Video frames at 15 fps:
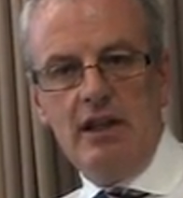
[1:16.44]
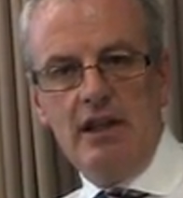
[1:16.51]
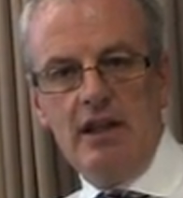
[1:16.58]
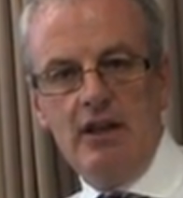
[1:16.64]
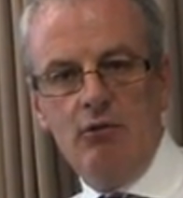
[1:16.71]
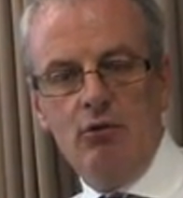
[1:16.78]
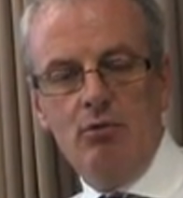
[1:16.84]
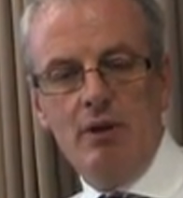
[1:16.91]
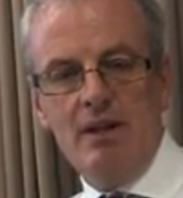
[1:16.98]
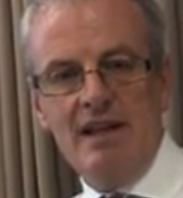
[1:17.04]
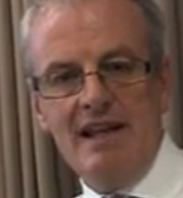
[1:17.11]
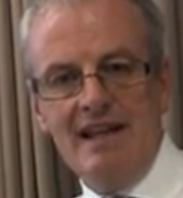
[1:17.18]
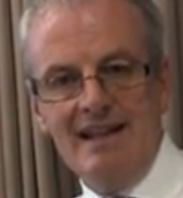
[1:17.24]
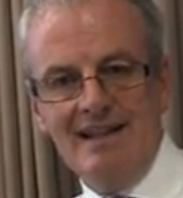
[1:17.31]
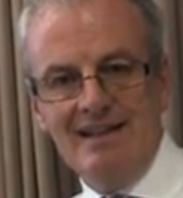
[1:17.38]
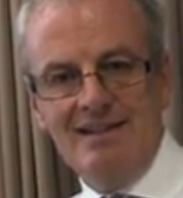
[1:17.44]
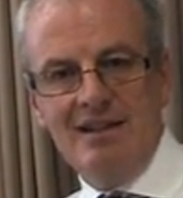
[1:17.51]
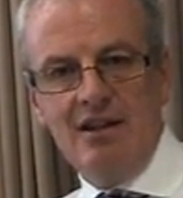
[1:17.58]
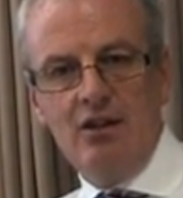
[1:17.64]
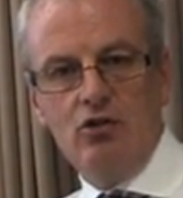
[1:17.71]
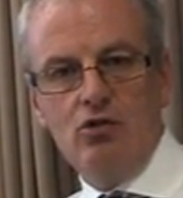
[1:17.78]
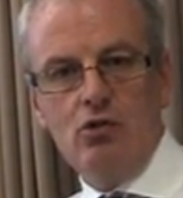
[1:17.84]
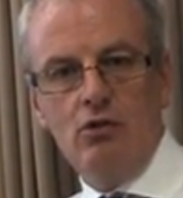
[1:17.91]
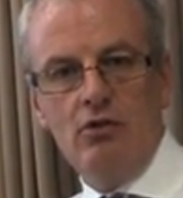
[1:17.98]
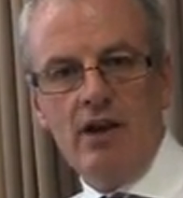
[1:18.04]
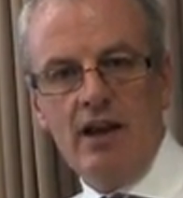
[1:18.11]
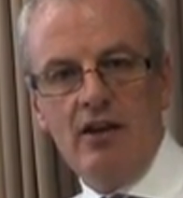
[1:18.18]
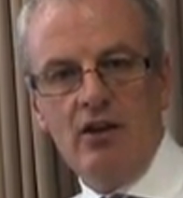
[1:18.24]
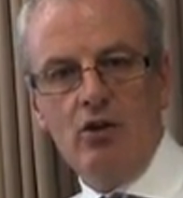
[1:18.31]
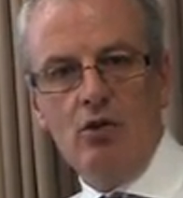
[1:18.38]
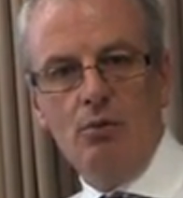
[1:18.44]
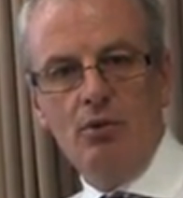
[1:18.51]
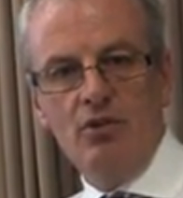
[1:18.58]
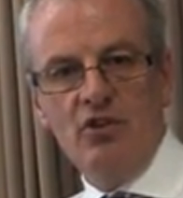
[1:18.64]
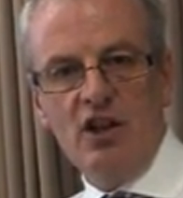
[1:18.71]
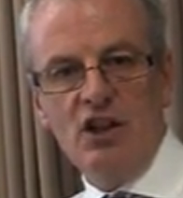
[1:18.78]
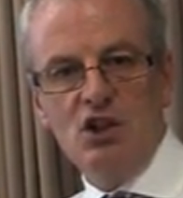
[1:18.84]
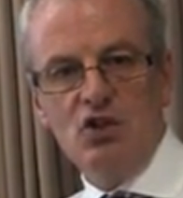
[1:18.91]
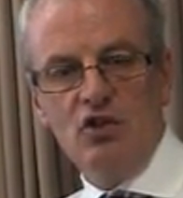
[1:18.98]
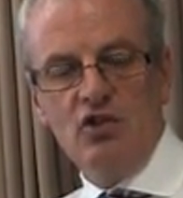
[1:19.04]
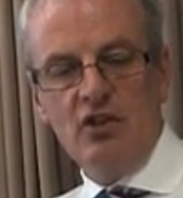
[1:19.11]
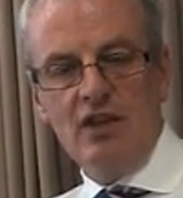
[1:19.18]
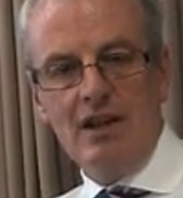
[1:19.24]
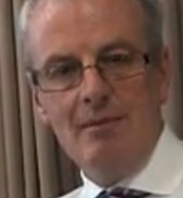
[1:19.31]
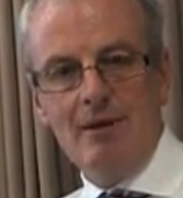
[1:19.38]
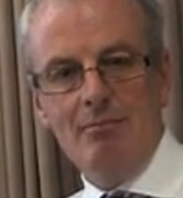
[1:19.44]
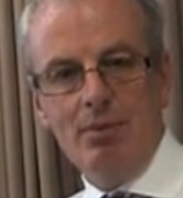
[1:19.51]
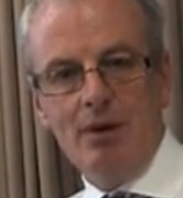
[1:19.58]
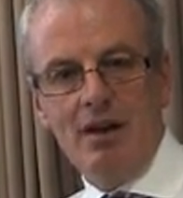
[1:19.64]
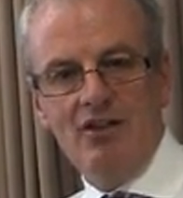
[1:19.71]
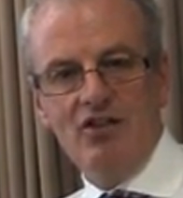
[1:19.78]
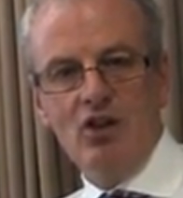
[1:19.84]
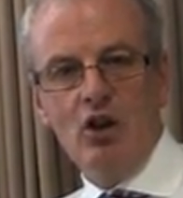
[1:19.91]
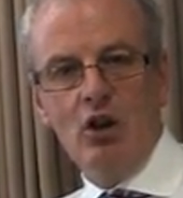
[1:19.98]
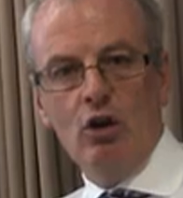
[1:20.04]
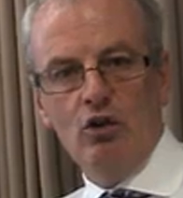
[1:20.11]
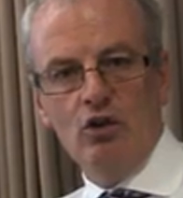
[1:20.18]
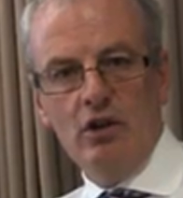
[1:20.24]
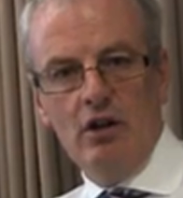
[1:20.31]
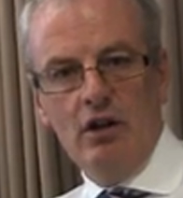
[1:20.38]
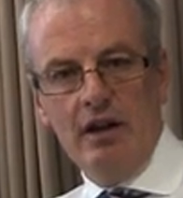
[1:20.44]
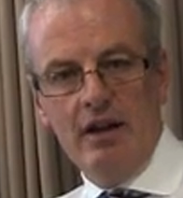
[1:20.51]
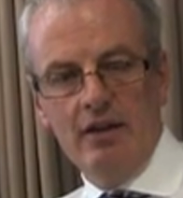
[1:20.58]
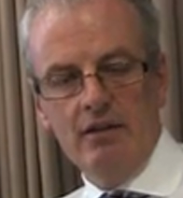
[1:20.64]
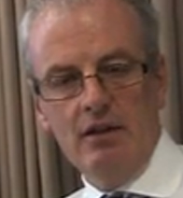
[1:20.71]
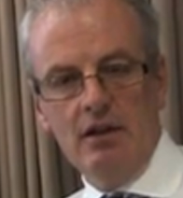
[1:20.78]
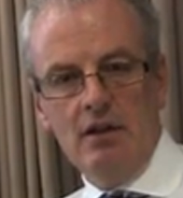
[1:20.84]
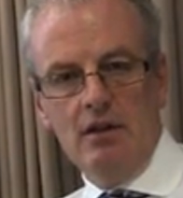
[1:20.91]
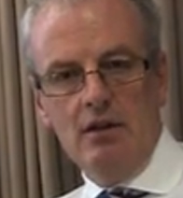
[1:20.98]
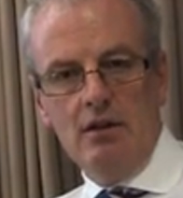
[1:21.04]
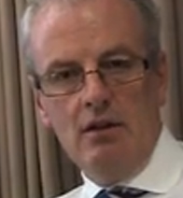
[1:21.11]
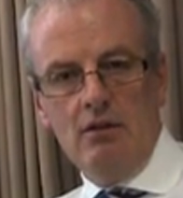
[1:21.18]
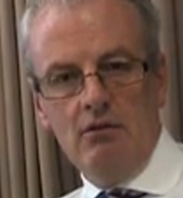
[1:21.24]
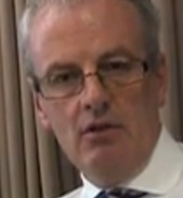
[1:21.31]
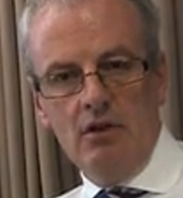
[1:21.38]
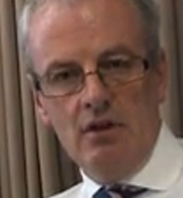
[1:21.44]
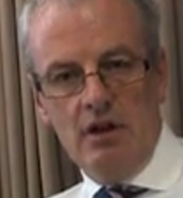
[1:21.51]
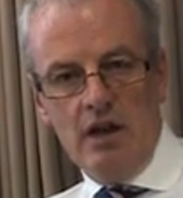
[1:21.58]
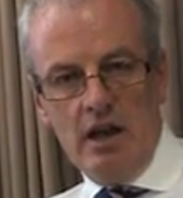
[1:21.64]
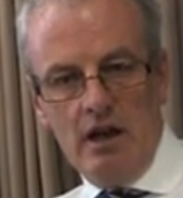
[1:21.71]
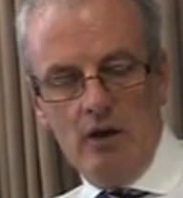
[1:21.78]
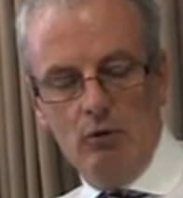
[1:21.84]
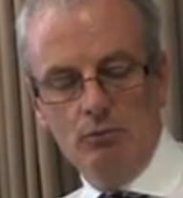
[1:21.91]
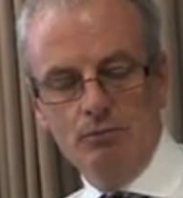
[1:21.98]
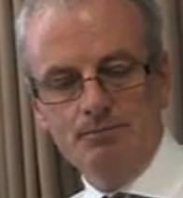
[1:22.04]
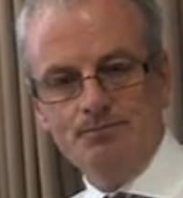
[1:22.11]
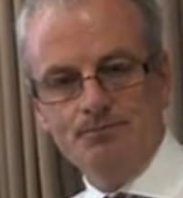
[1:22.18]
it would have been easier to have had a compensation scheme in place a lot earlier than now.